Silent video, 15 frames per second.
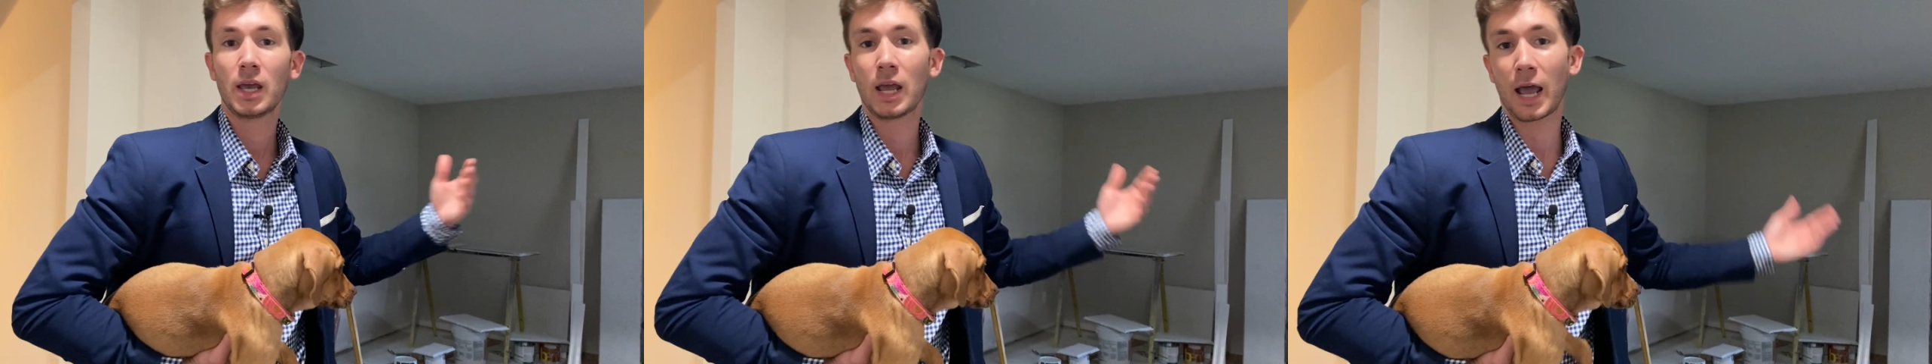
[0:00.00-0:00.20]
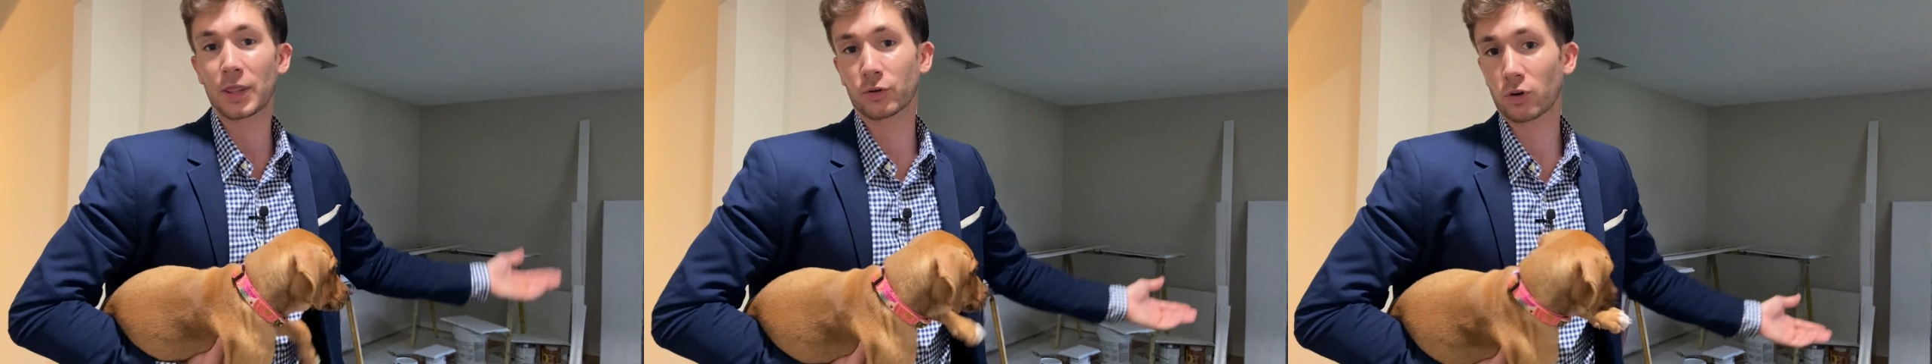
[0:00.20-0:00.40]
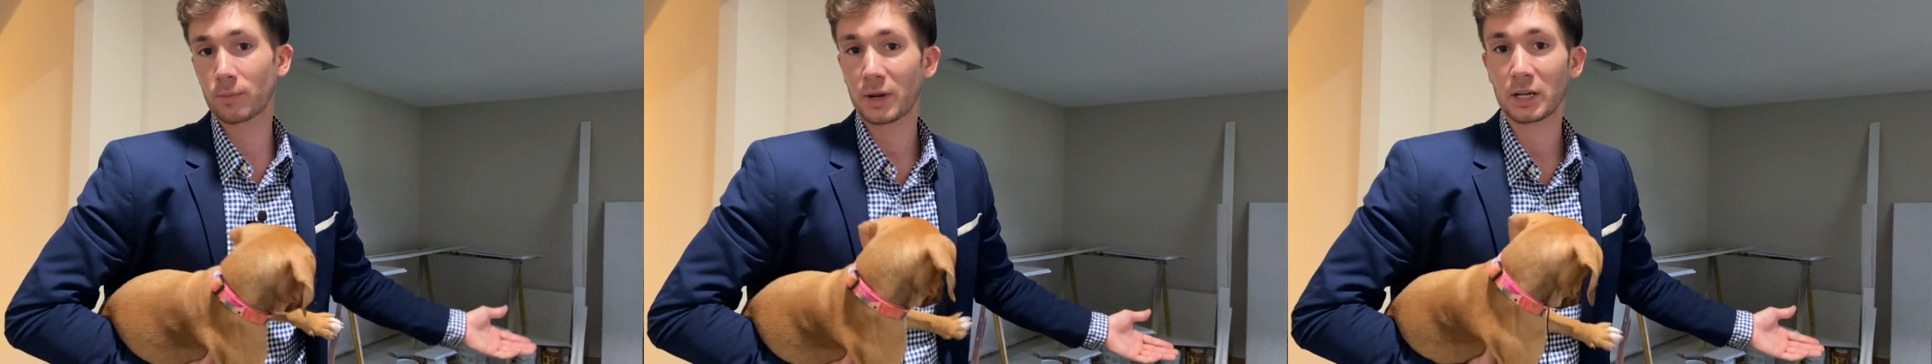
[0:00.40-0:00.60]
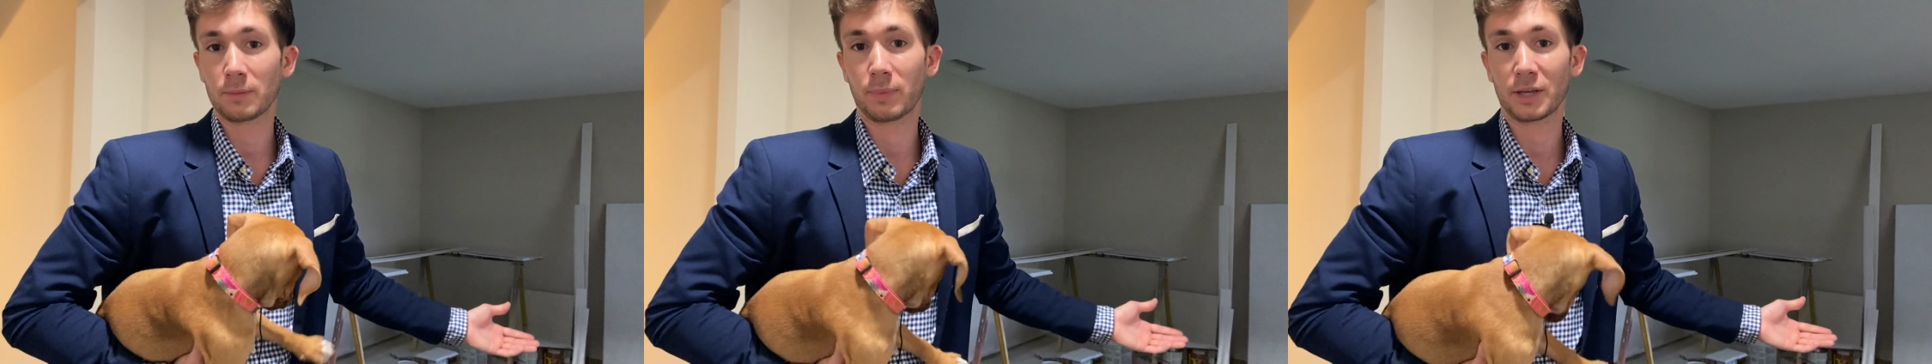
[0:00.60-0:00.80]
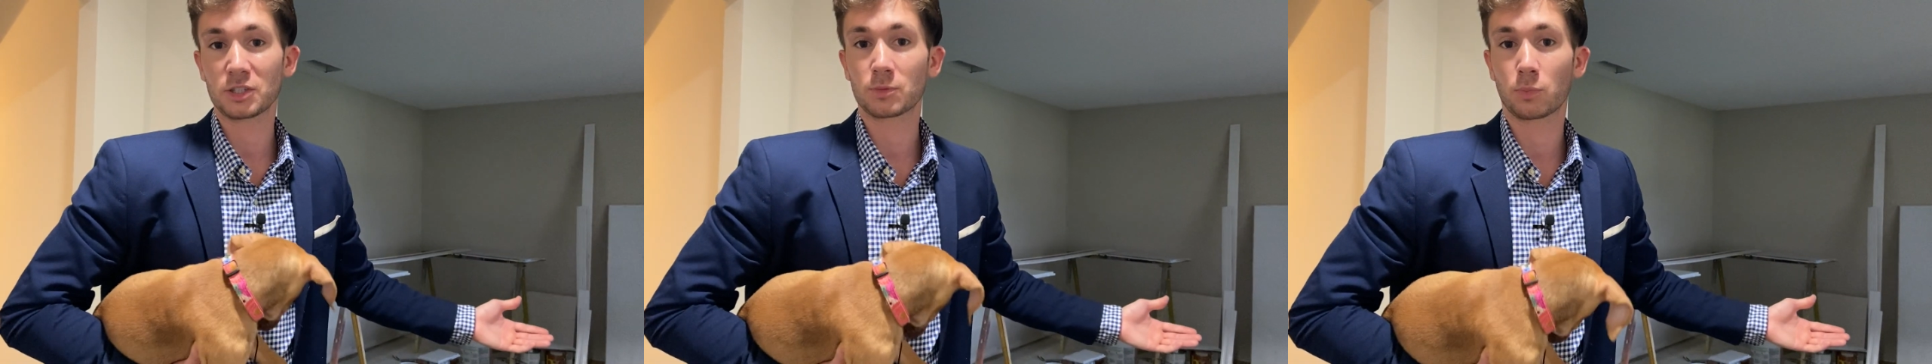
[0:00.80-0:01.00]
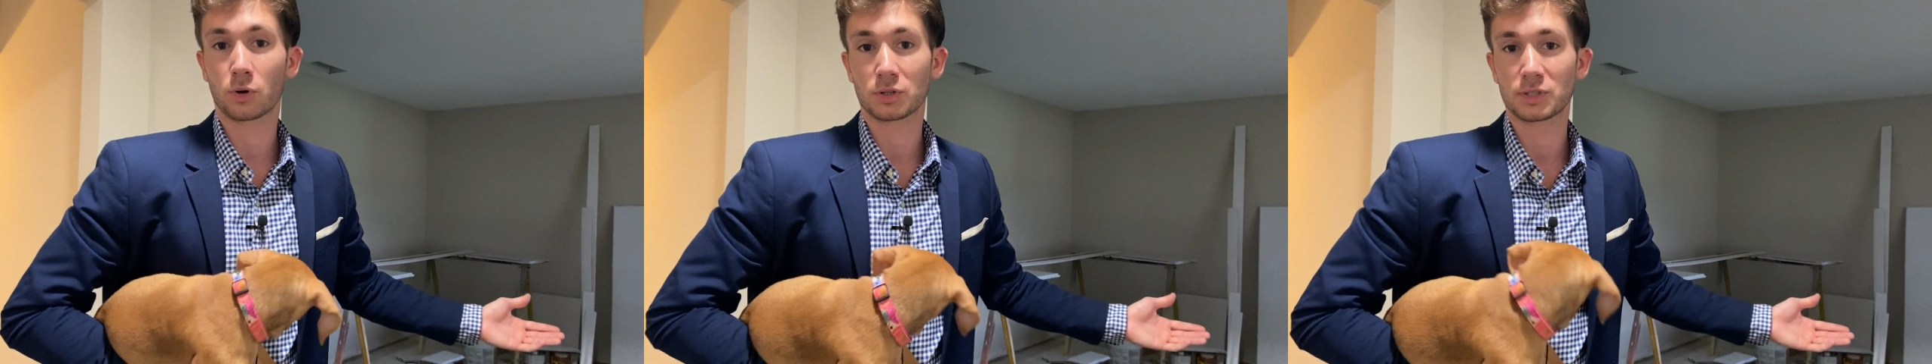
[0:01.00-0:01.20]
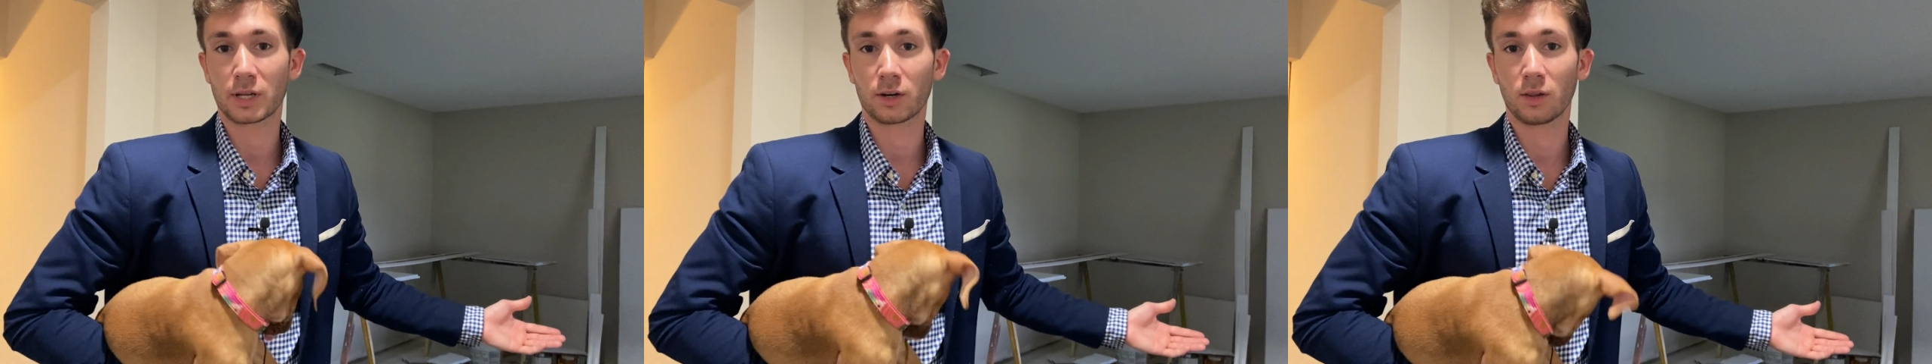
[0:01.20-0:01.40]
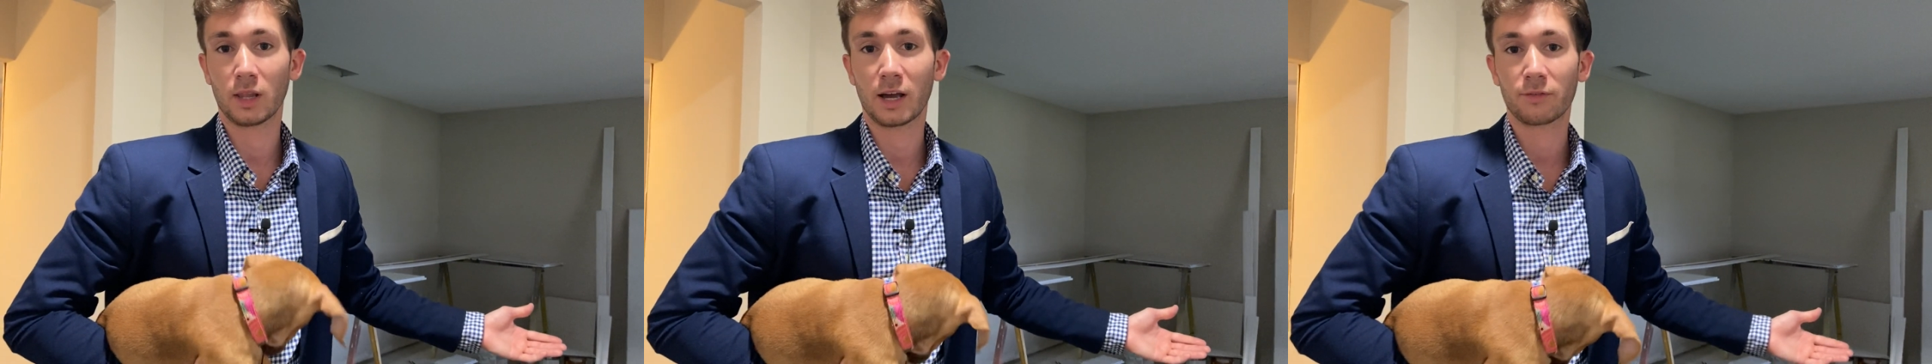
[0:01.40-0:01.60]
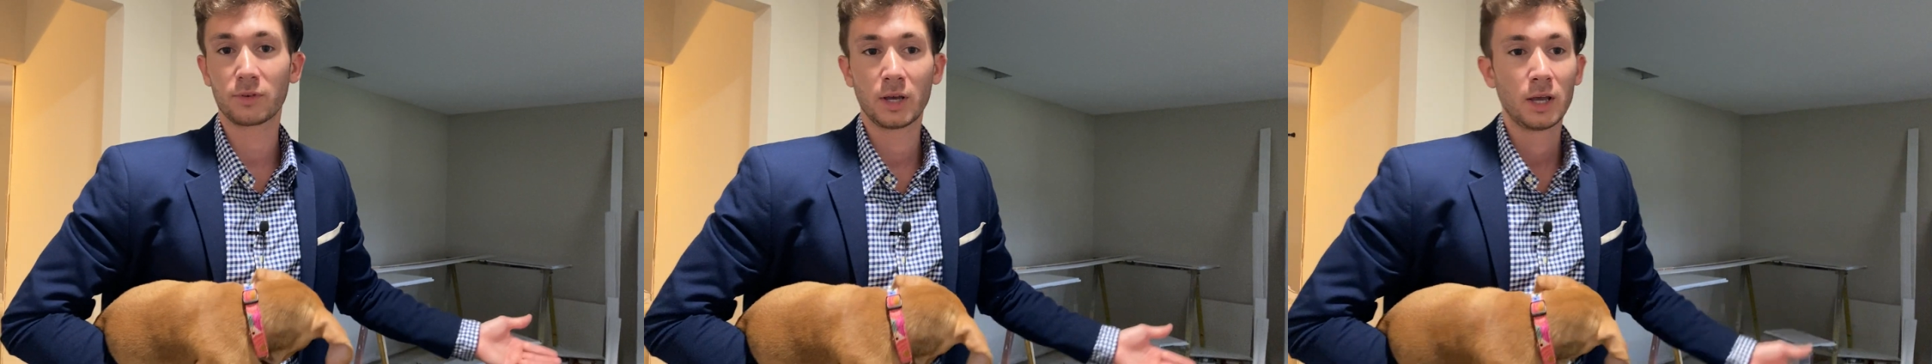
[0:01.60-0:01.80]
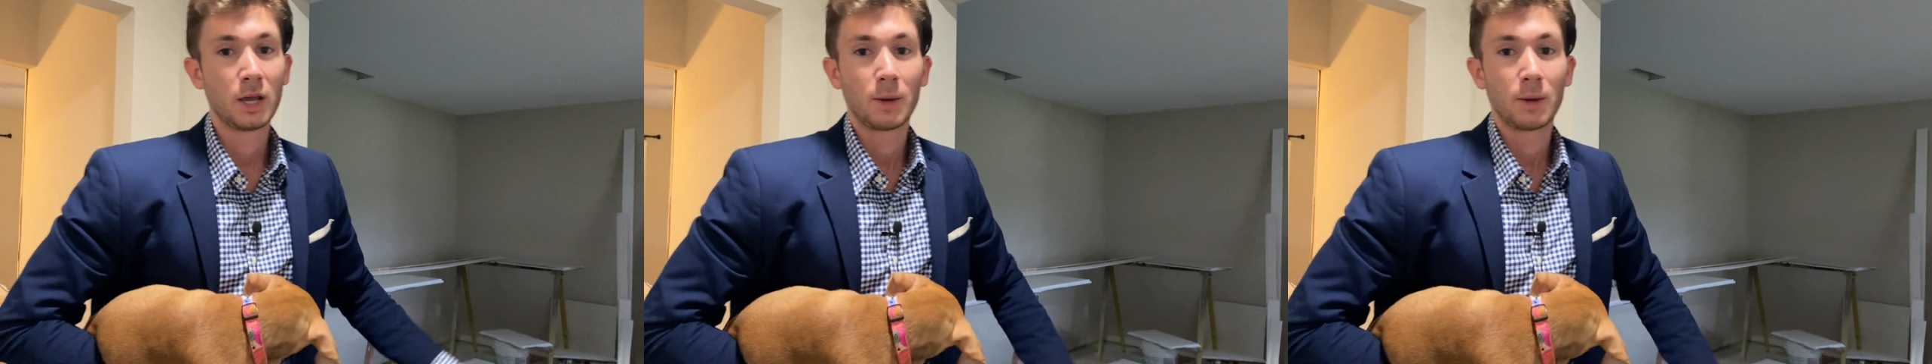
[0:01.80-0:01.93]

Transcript: and the remaining baseboards that are left.